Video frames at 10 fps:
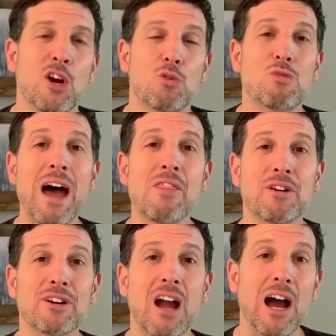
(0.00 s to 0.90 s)

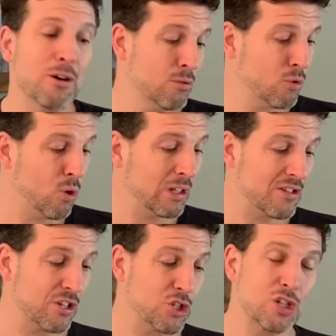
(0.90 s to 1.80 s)
Rather, our role
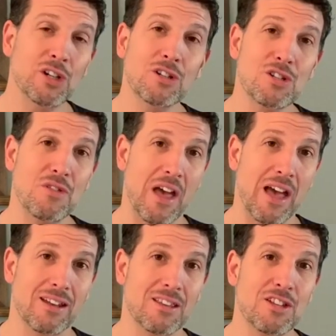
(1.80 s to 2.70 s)
as a church
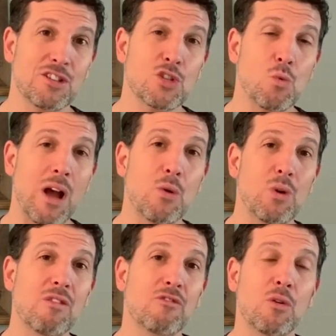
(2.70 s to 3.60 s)
then, this is why
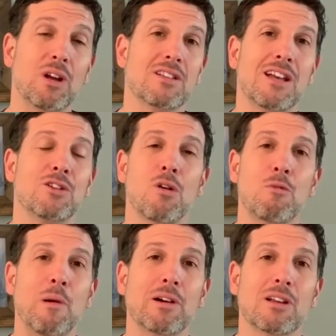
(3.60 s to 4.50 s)
we focus at North
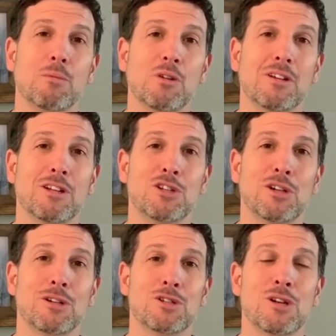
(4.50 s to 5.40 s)
Park Community
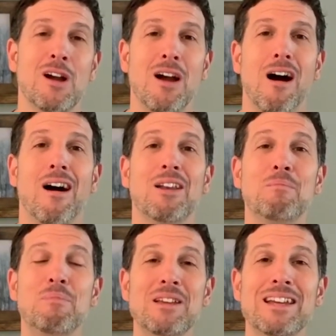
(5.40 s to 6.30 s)
Church on
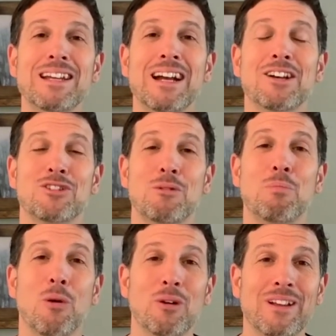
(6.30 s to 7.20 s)
being
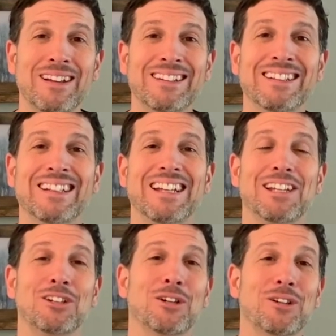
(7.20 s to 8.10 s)
supporting,
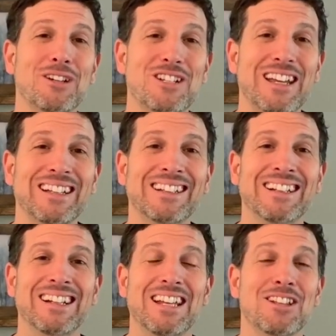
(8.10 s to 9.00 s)
encouraging,
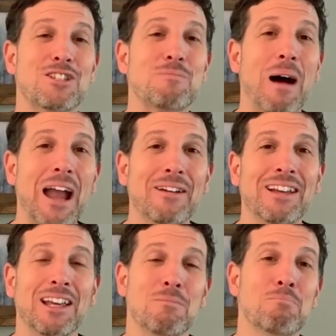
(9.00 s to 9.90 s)

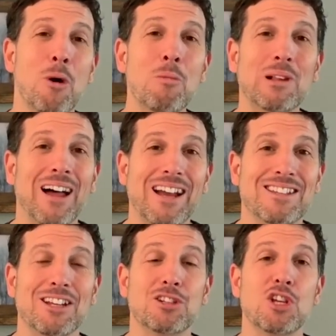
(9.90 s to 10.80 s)
inspiring, and
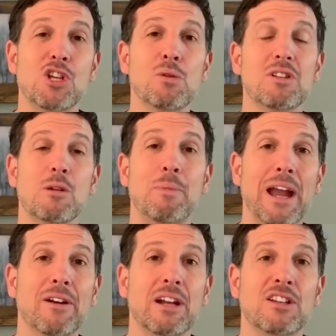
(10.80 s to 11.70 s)
mobilizing to you as a
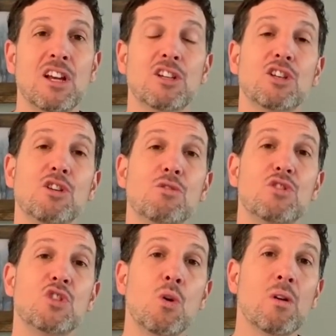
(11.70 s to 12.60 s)
parent to
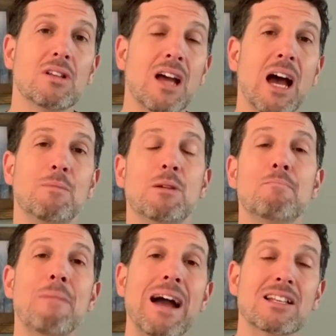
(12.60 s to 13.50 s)
use your time to
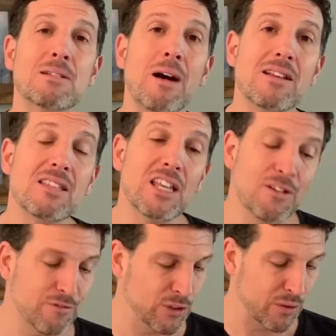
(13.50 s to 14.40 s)
maximize the
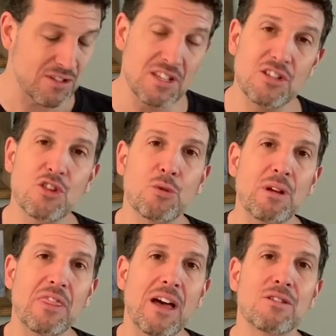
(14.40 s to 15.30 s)
influence, these
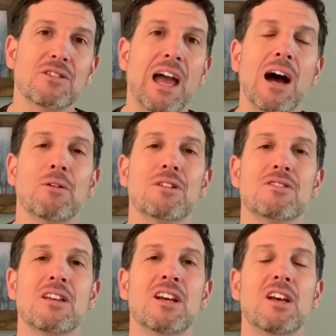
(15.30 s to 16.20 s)
3,000
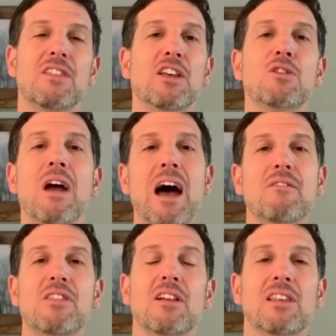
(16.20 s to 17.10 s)
hours that you have
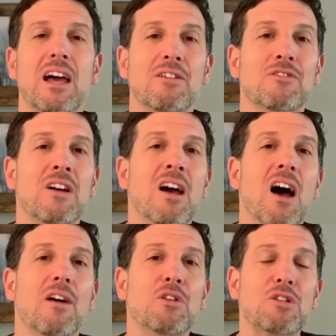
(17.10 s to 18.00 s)
in the life
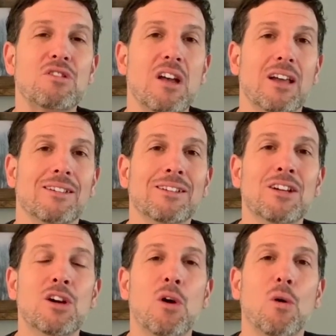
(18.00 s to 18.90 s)
of your son
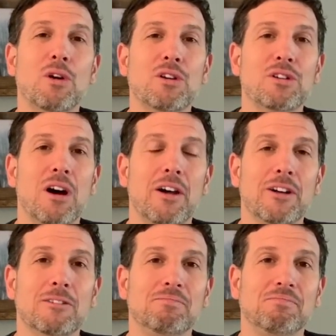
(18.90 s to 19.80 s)
or your
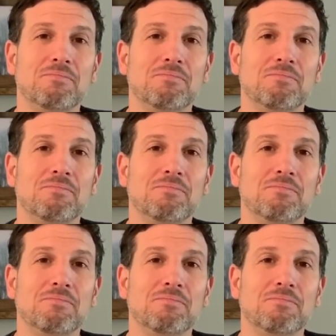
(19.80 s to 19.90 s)
daughter.